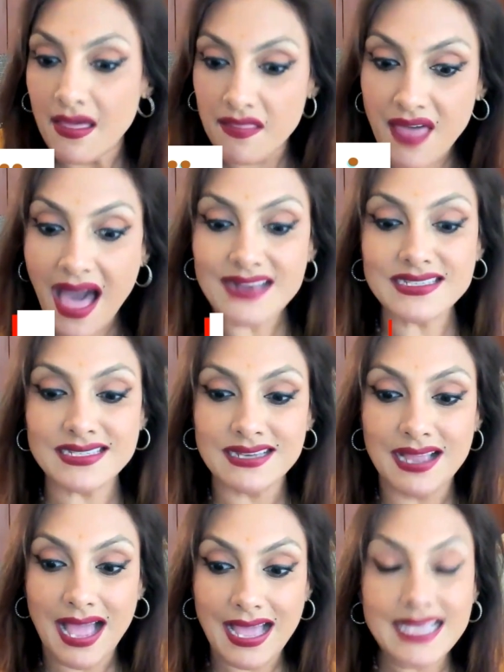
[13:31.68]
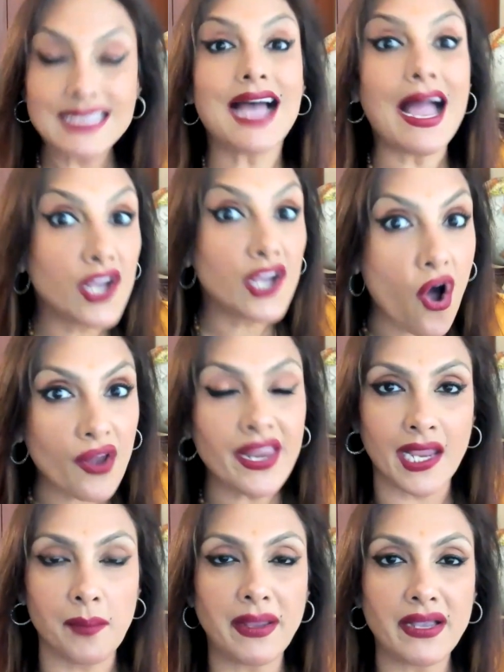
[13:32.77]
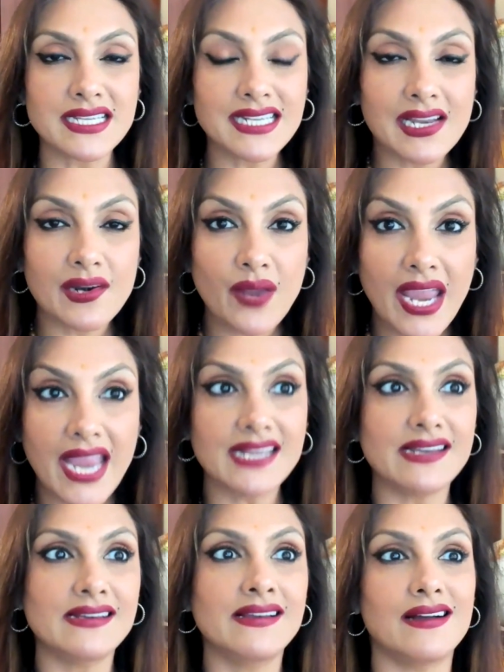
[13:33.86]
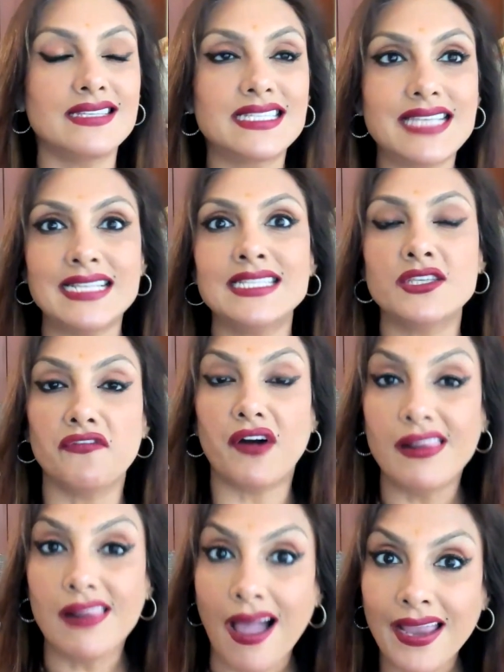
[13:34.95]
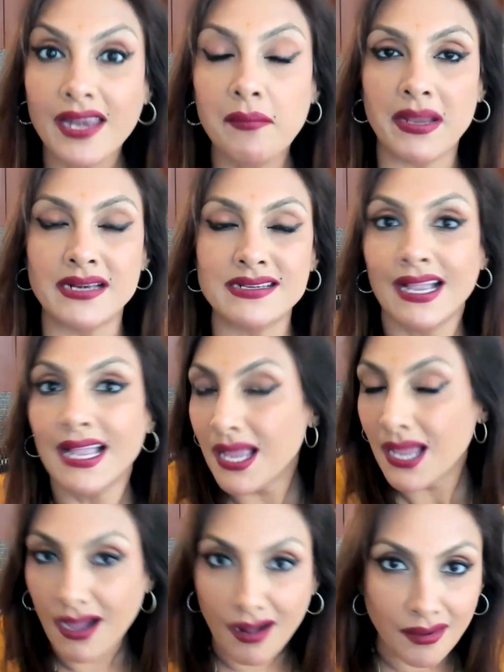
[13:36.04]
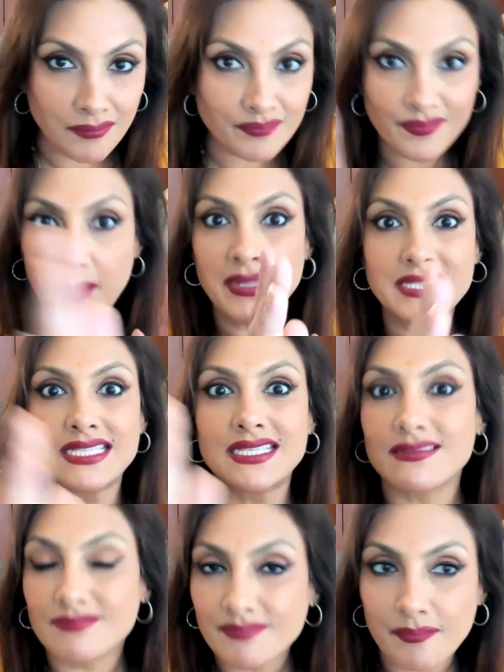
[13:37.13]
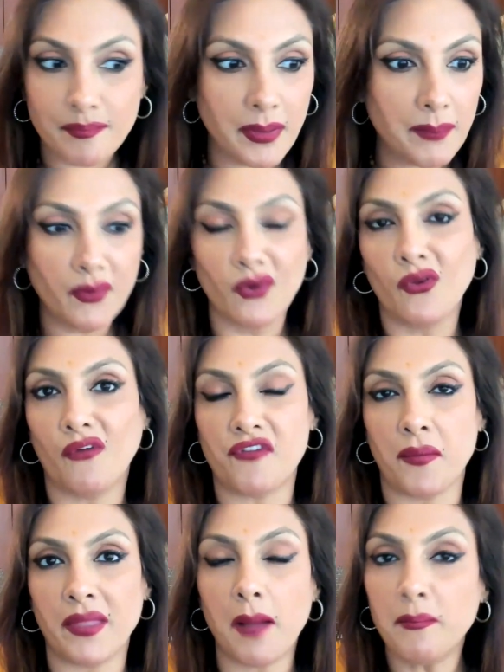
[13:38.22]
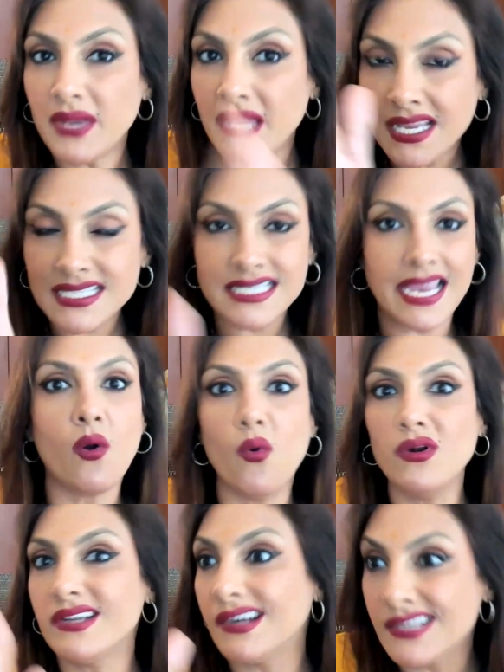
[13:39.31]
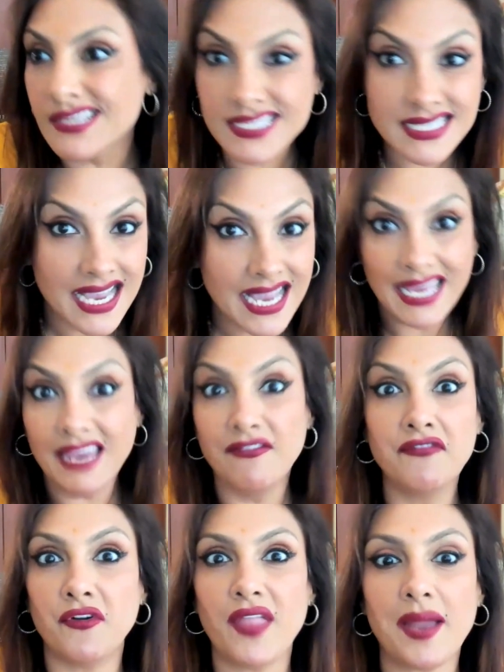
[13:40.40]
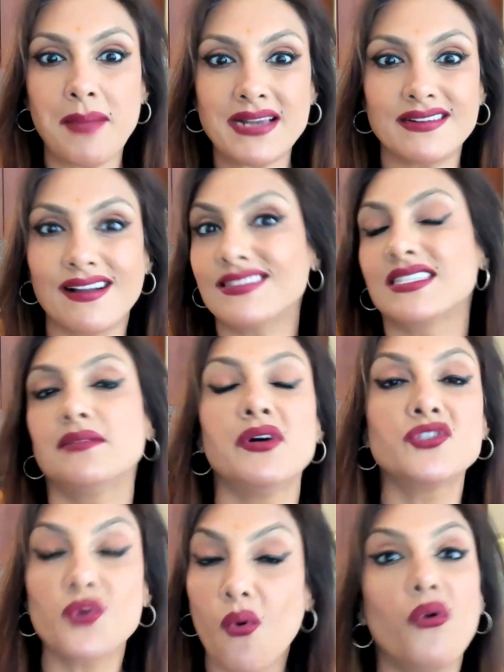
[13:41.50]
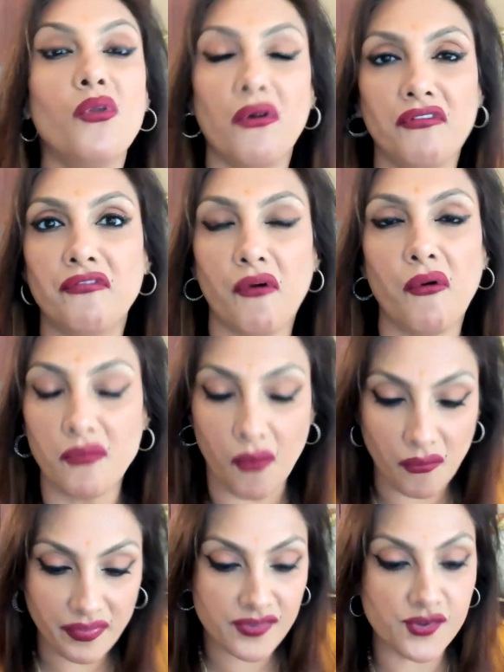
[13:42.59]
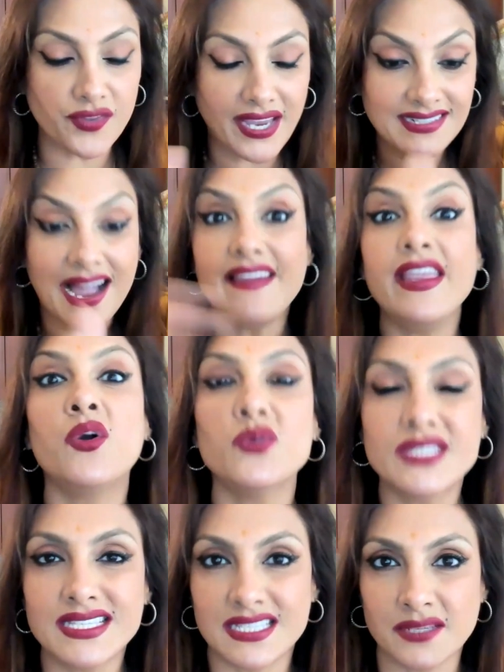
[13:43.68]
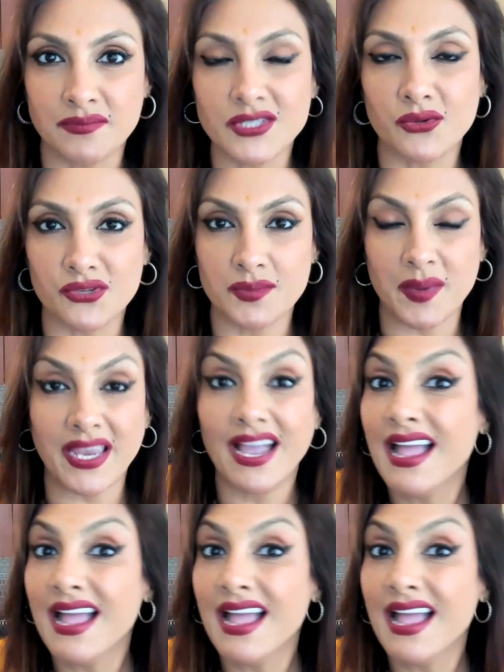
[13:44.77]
that is iconic, because it created a sense of alignment amidst people from the company, stakeholders, even for that matter, customers, so the entire ecosystem, so to speak.